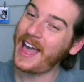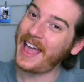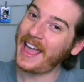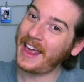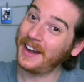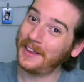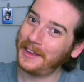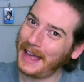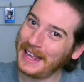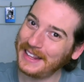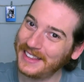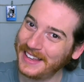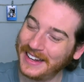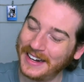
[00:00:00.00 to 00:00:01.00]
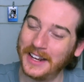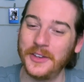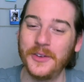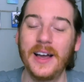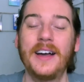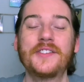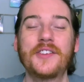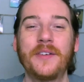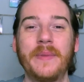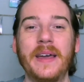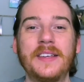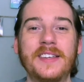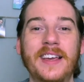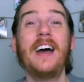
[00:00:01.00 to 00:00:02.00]
and Caitlin. You guys are
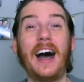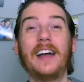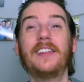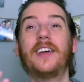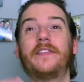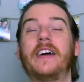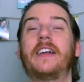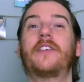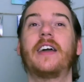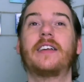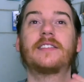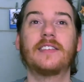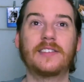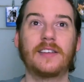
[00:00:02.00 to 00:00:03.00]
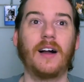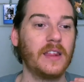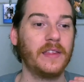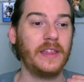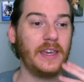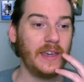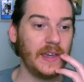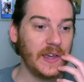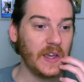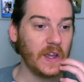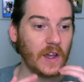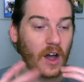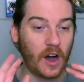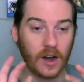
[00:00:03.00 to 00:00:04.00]
amazing. I love that. Okay, so let's talk.
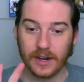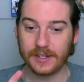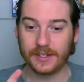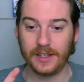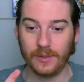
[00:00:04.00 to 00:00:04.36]
The Agust D